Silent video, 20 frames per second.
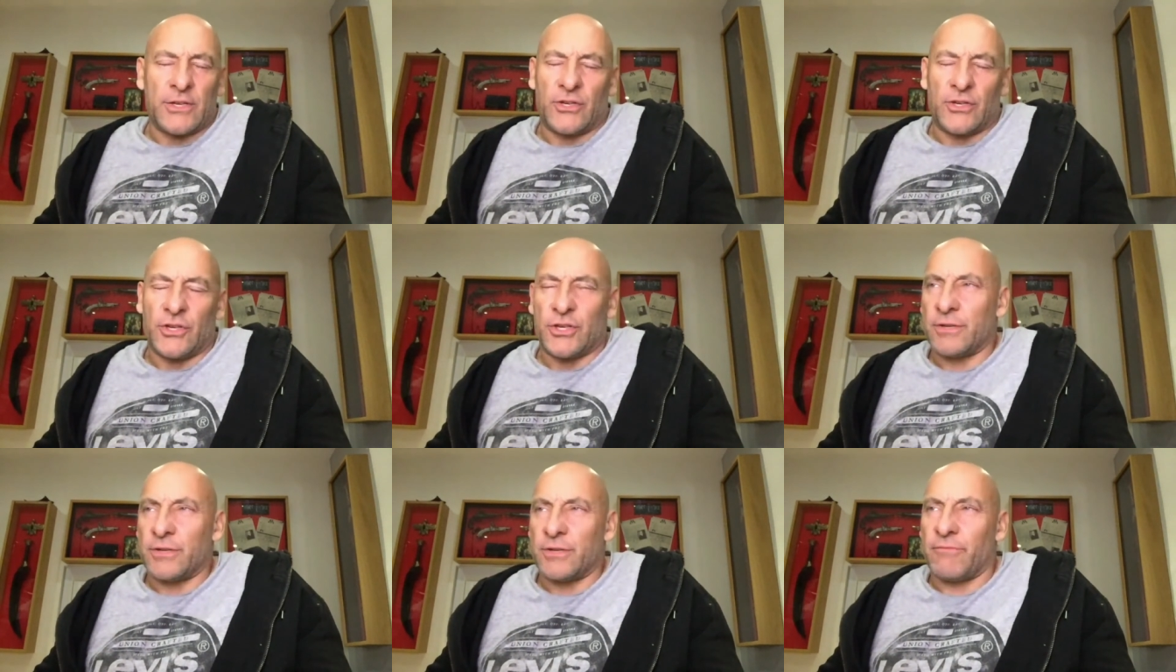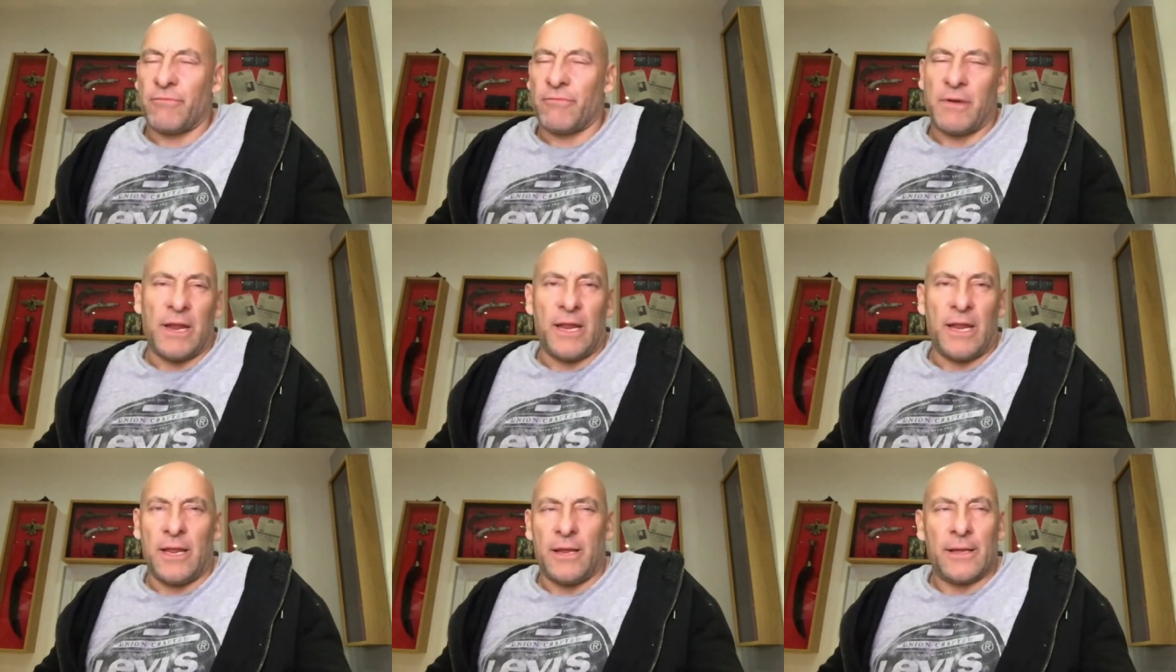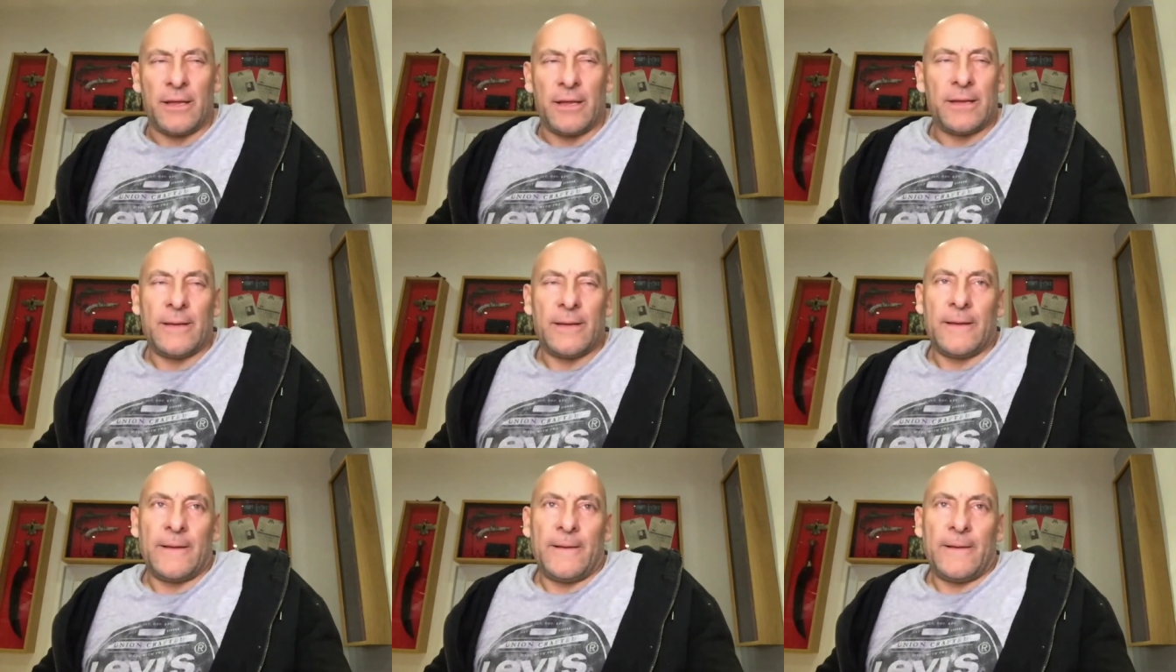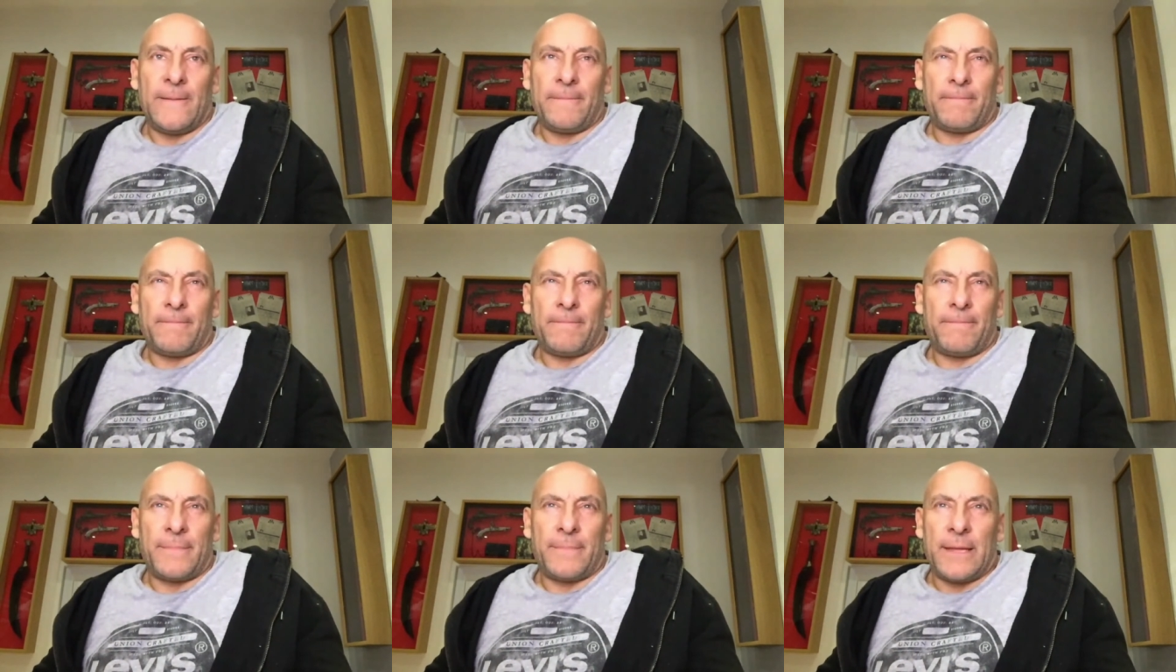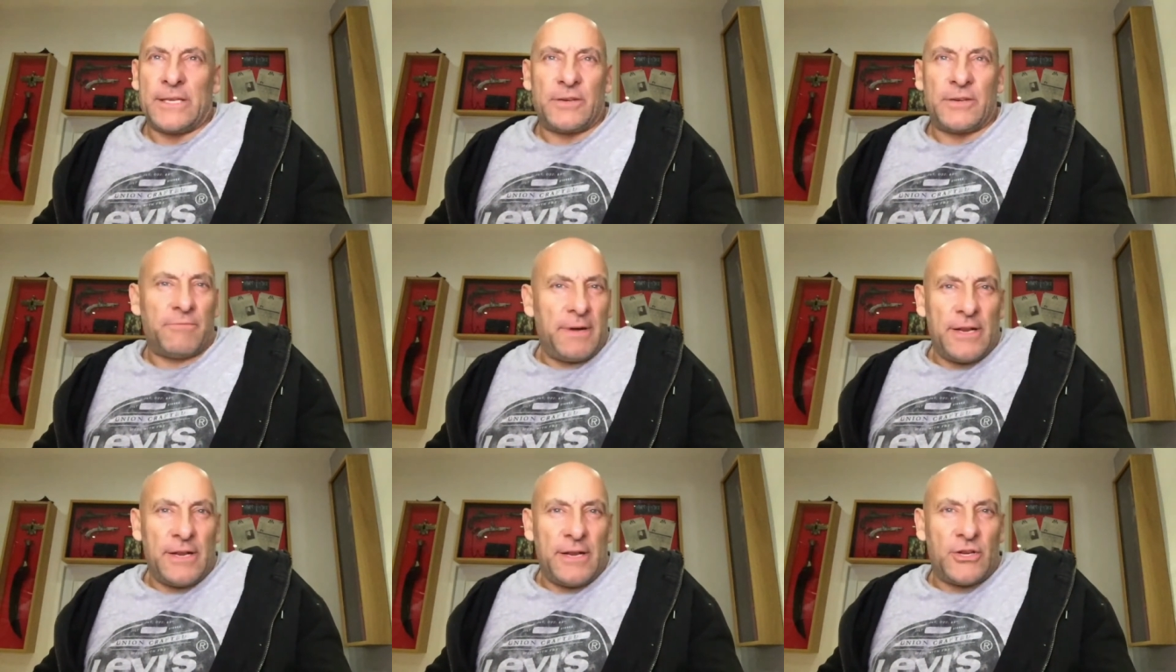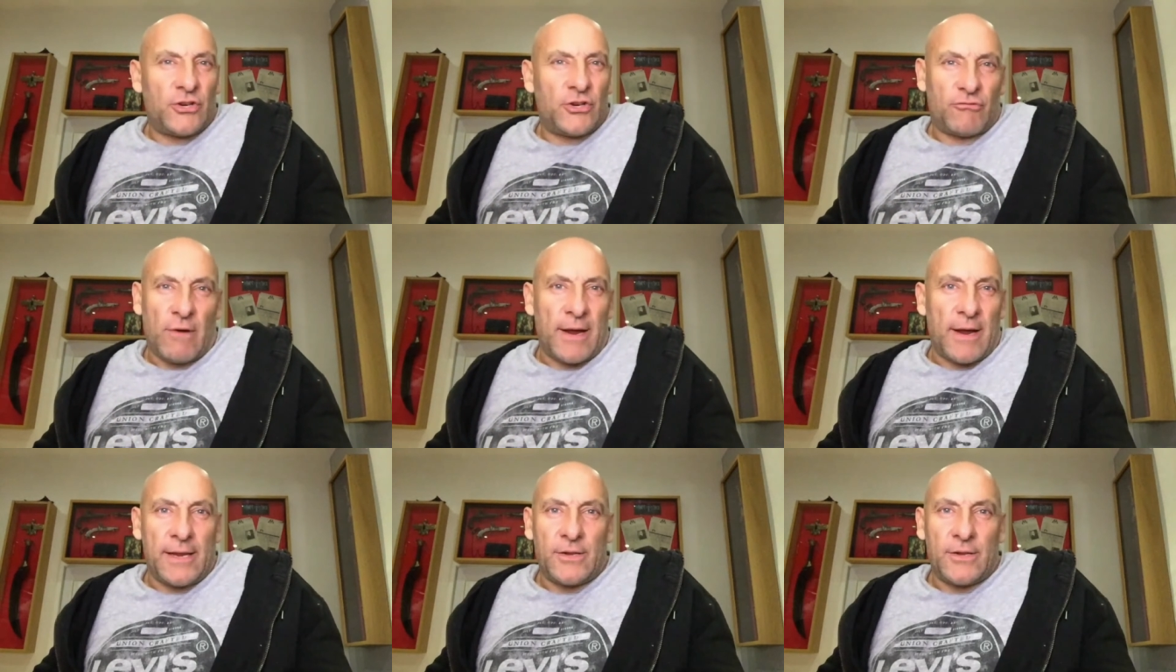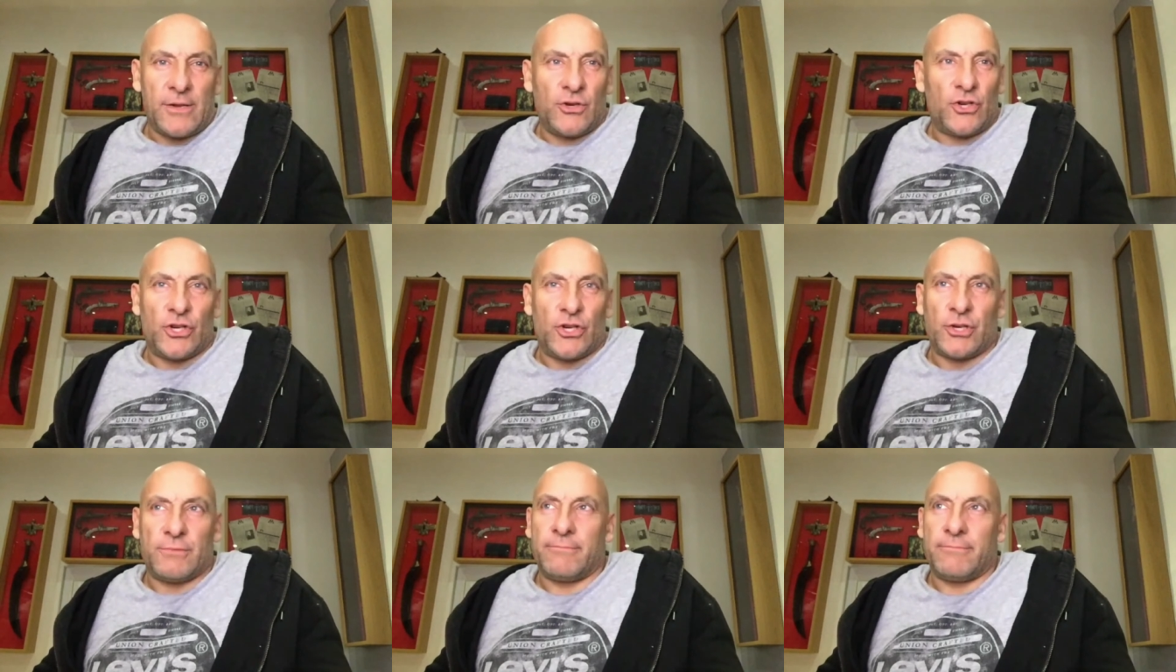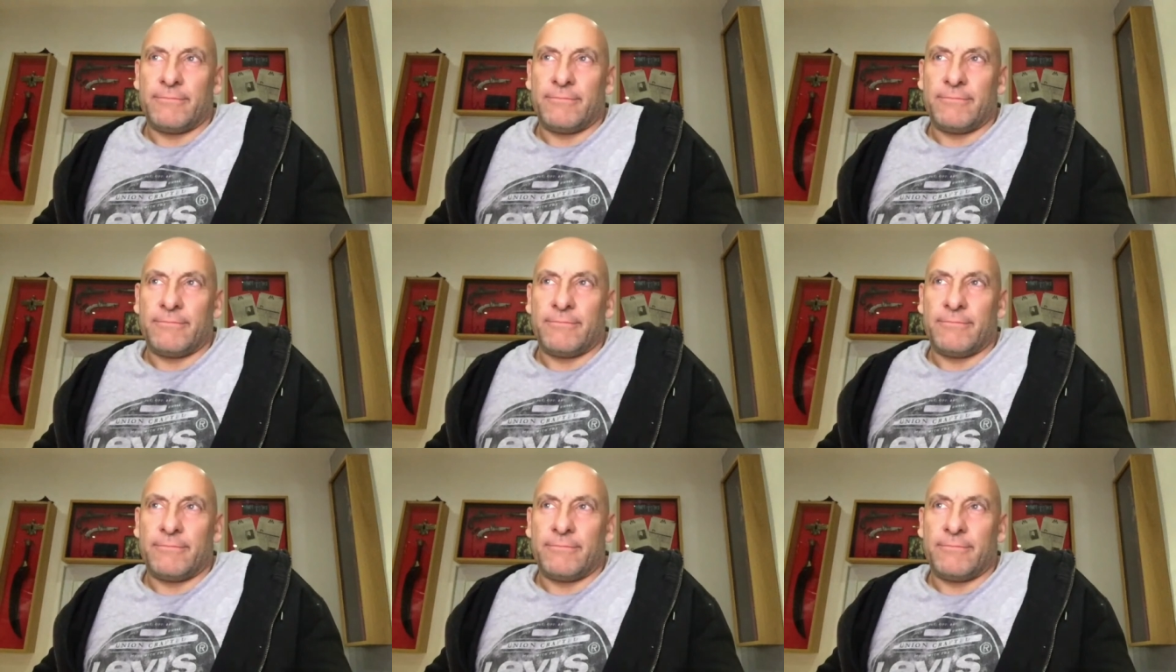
It's just a strange